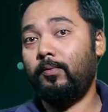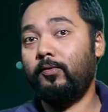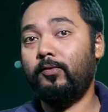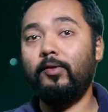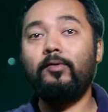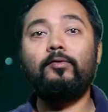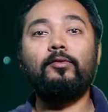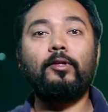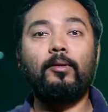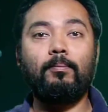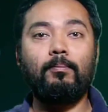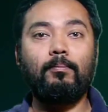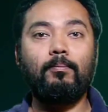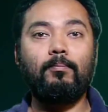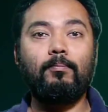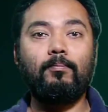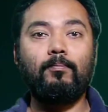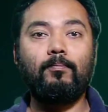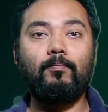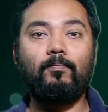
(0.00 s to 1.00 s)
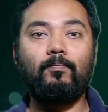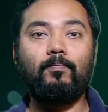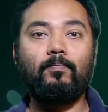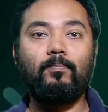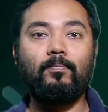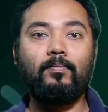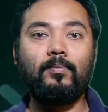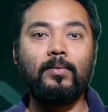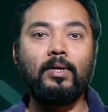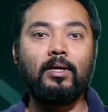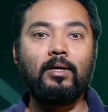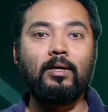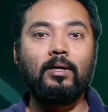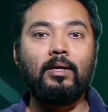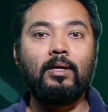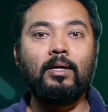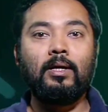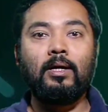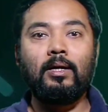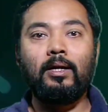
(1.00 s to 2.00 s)
system.
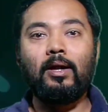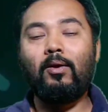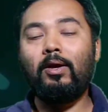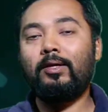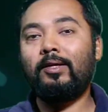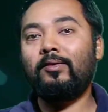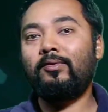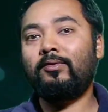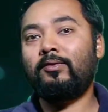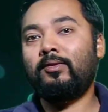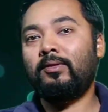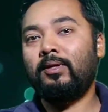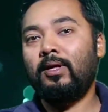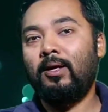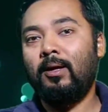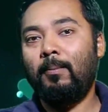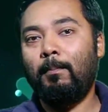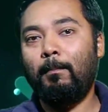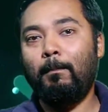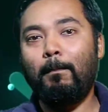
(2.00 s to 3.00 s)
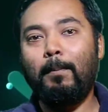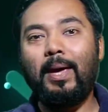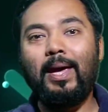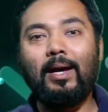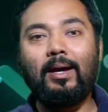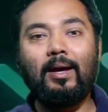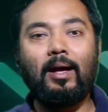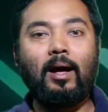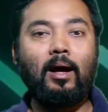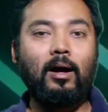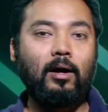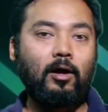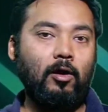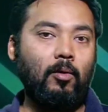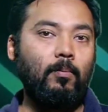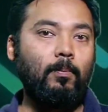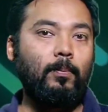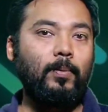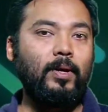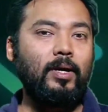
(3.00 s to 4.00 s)
Now let us make a
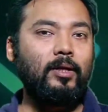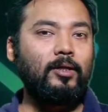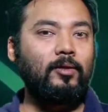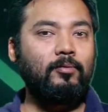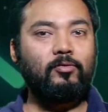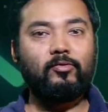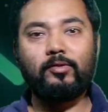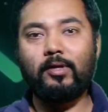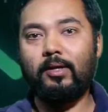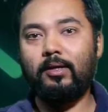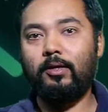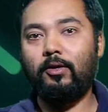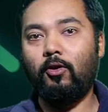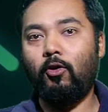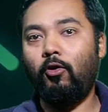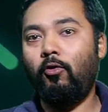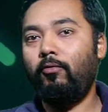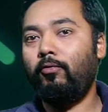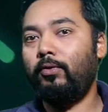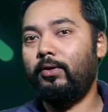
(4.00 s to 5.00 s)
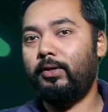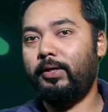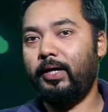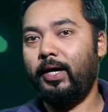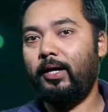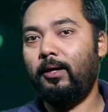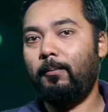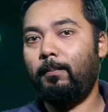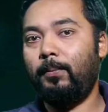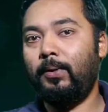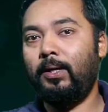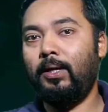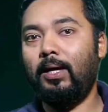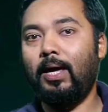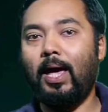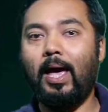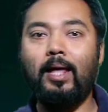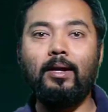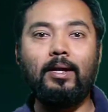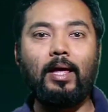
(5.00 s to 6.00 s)
comparative study of DLP
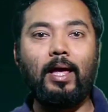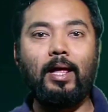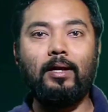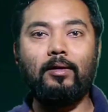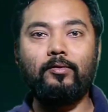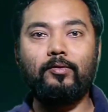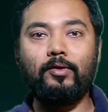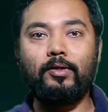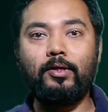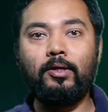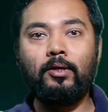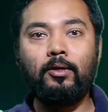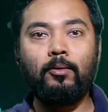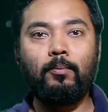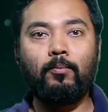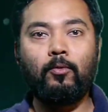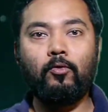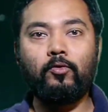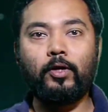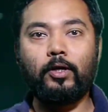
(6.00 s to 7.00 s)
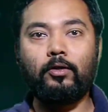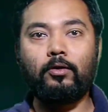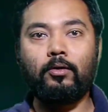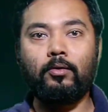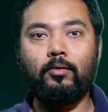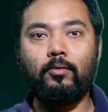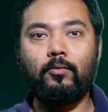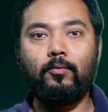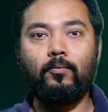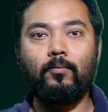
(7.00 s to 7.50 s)
and LCD projector.